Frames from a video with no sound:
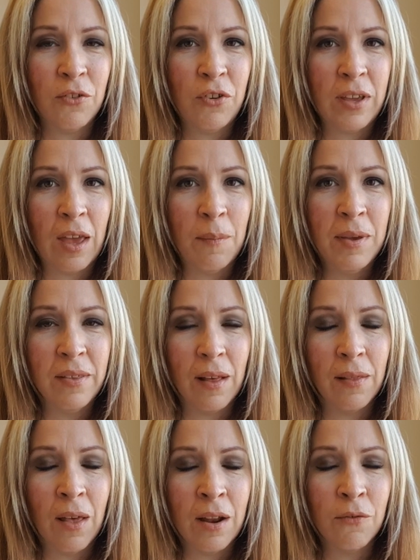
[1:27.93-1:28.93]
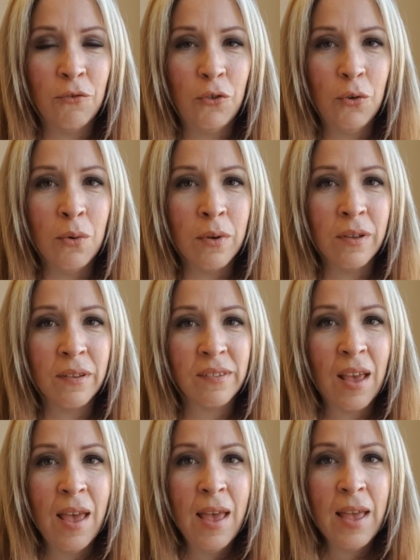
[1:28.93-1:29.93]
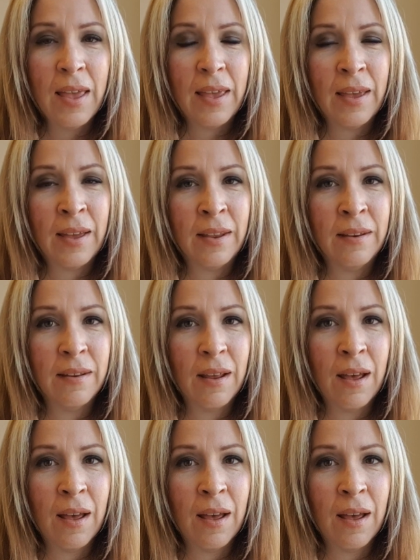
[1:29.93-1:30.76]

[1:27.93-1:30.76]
And she gave me a lot of tools and